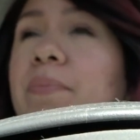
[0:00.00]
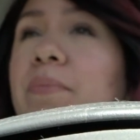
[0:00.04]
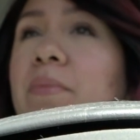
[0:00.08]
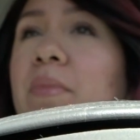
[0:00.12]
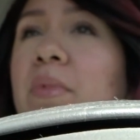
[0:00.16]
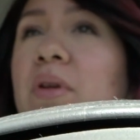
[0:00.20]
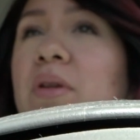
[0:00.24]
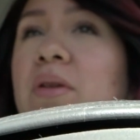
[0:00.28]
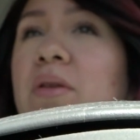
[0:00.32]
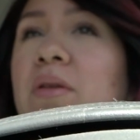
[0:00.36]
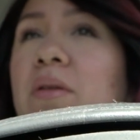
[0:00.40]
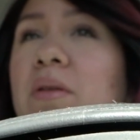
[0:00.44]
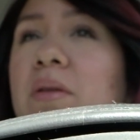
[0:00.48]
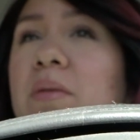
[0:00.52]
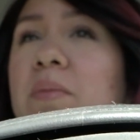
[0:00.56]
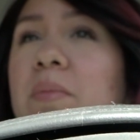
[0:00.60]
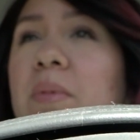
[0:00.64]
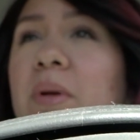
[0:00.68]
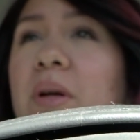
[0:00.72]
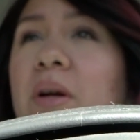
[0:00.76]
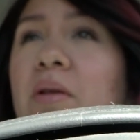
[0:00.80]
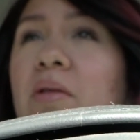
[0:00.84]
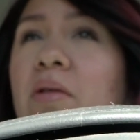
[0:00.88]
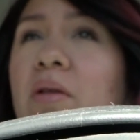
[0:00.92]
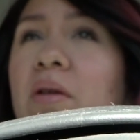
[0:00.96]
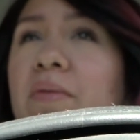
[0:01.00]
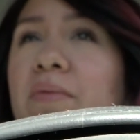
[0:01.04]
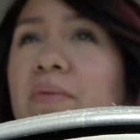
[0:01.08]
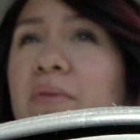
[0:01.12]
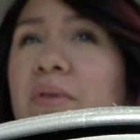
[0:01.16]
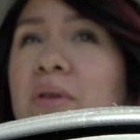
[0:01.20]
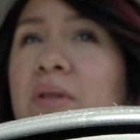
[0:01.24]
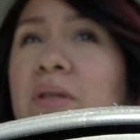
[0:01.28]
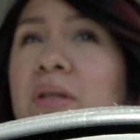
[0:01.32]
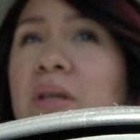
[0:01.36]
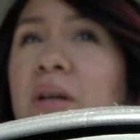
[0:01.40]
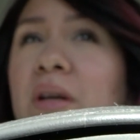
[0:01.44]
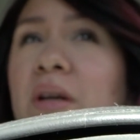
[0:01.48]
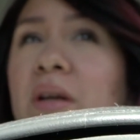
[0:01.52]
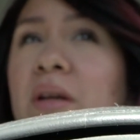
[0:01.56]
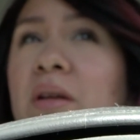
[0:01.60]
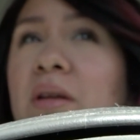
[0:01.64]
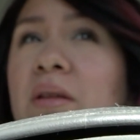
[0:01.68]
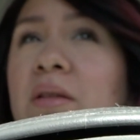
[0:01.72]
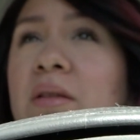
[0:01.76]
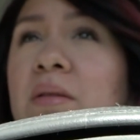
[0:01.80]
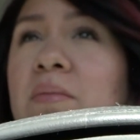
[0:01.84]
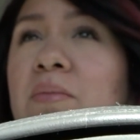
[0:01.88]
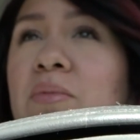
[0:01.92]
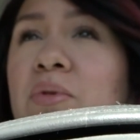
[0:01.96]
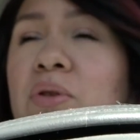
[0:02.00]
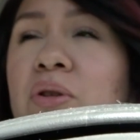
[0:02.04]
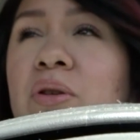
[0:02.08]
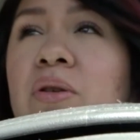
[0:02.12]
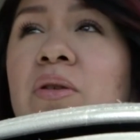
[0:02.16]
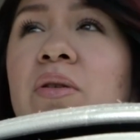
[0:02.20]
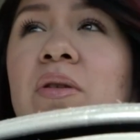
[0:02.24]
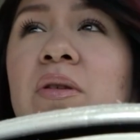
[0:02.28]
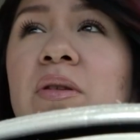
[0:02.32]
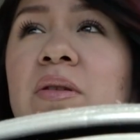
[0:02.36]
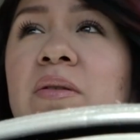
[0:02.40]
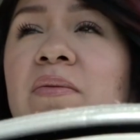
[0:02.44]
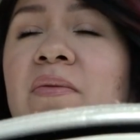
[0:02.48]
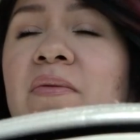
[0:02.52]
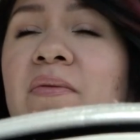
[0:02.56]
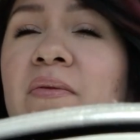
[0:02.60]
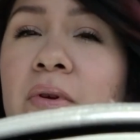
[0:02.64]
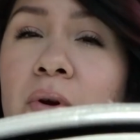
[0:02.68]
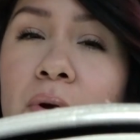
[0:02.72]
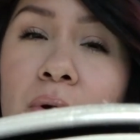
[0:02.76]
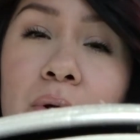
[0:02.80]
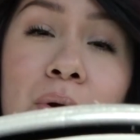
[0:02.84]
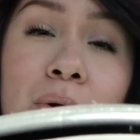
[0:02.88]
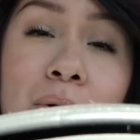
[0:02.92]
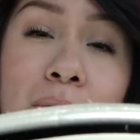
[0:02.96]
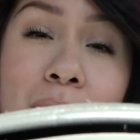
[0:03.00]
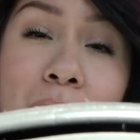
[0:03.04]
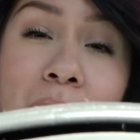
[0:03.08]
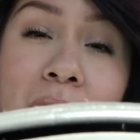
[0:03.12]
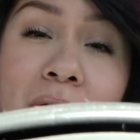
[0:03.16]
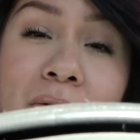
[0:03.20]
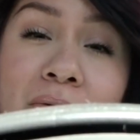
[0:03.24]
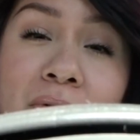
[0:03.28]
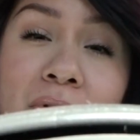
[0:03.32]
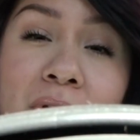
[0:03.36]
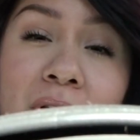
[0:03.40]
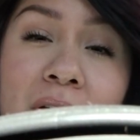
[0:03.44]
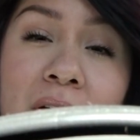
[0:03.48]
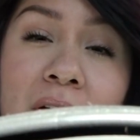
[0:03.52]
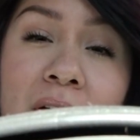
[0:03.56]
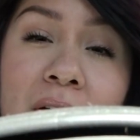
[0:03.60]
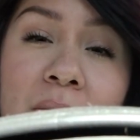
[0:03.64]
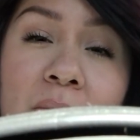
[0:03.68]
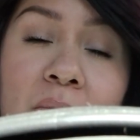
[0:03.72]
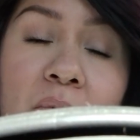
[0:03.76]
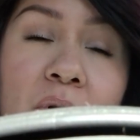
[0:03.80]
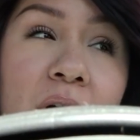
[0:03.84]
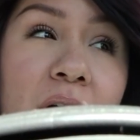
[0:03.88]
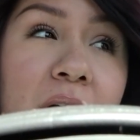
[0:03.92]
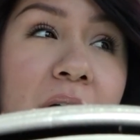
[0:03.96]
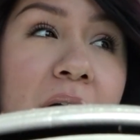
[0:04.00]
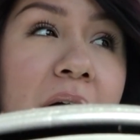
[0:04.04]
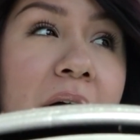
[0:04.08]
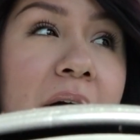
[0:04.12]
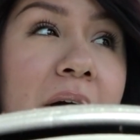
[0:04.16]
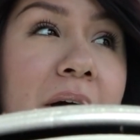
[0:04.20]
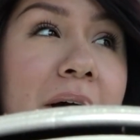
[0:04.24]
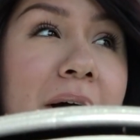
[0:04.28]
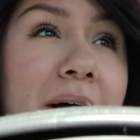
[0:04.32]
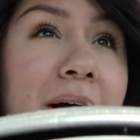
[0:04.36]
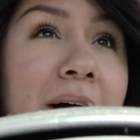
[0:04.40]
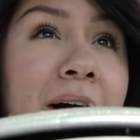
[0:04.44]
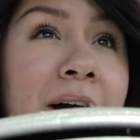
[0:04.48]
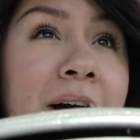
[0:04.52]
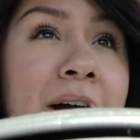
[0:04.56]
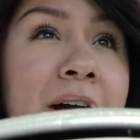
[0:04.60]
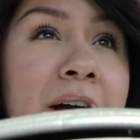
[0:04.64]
I'm gonna turn this blinker off for a second because I'm sure it's very annoying for the camera. I